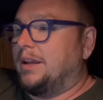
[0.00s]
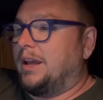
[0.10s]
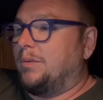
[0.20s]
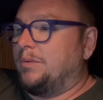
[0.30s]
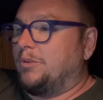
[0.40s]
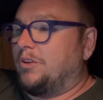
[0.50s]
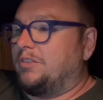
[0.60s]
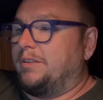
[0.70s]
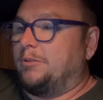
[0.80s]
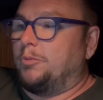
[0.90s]
We've got
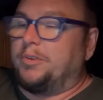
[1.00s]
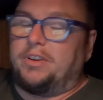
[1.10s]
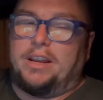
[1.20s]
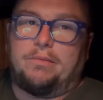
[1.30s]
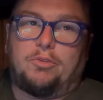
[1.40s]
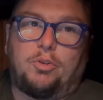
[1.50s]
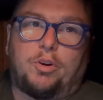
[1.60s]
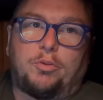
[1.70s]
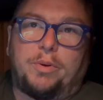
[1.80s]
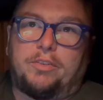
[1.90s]
74%,
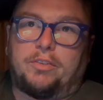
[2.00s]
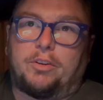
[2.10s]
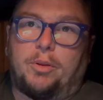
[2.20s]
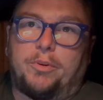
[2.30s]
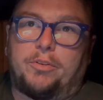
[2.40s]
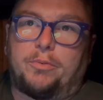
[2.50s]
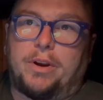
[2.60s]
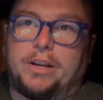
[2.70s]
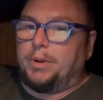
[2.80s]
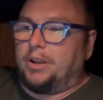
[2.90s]
226 kilometers of
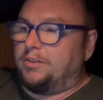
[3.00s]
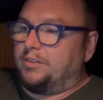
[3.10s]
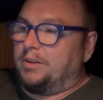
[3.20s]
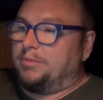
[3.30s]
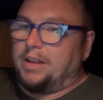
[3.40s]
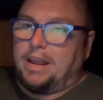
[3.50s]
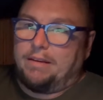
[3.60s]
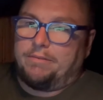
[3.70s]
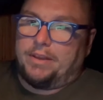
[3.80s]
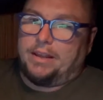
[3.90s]
range. Because it seems to
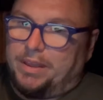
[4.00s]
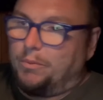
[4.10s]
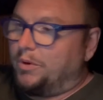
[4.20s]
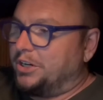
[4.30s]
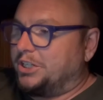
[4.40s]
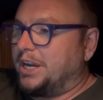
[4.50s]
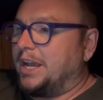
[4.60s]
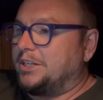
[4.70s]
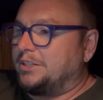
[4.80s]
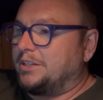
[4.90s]
have that thing where it
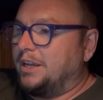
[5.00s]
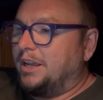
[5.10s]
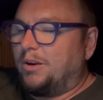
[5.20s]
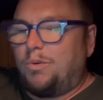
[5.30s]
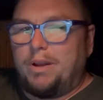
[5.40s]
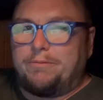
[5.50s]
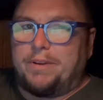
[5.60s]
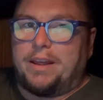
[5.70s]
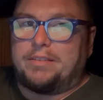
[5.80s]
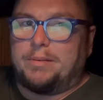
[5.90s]
charges quite
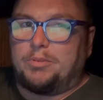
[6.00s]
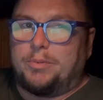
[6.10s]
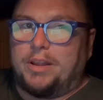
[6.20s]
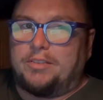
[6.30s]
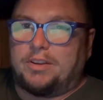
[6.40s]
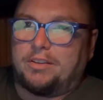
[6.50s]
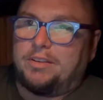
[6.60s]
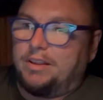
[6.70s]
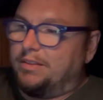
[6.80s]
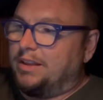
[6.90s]
fast up to about
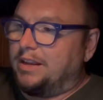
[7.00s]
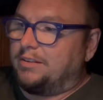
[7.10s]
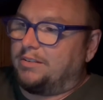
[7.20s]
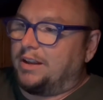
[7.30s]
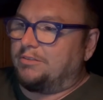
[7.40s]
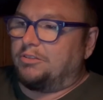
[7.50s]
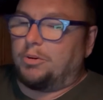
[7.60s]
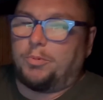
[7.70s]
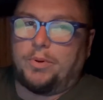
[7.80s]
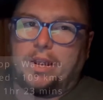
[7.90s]
60 and then starts to
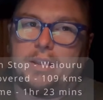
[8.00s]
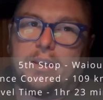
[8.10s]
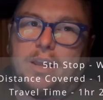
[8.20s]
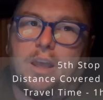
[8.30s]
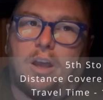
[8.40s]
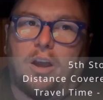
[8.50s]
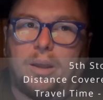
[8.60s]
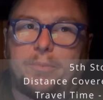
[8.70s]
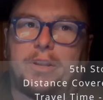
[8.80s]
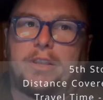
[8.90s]
drop away,
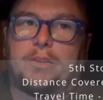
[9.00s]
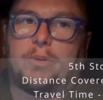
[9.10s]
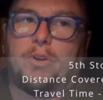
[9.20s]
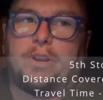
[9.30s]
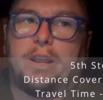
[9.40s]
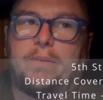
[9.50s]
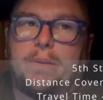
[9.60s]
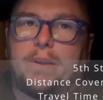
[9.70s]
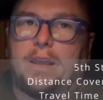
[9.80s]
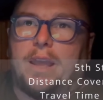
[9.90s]
I'm going to hit the road now,
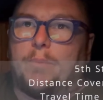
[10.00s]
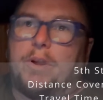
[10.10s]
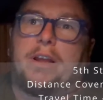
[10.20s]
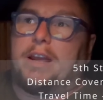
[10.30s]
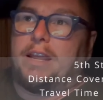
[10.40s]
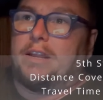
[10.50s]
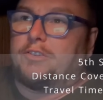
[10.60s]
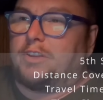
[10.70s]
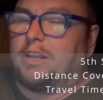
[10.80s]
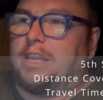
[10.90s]
and we're, again,
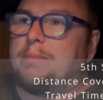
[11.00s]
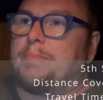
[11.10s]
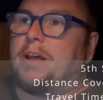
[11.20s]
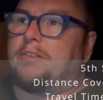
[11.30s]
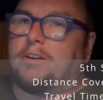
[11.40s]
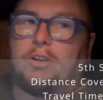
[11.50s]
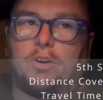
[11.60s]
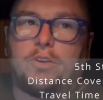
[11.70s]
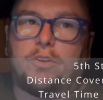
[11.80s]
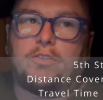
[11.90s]
just going to keep bouncing along
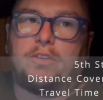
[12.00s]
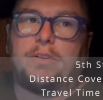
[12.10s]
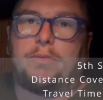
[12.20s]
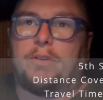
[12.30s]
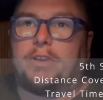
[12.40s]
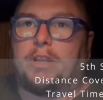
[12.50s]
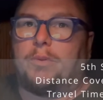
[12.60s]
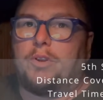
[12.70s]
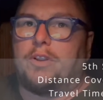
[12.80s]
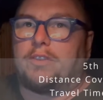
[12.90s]
on those 75 kilowatt
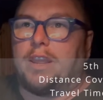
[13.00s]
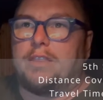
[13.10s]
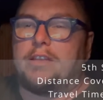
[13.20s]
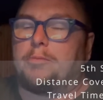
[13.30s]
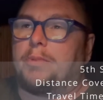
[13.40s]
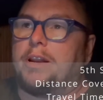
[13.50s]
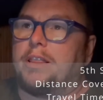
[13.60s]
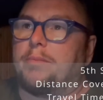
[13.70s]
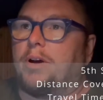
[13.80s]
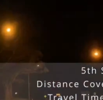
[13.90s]
units, and there's plenty of them.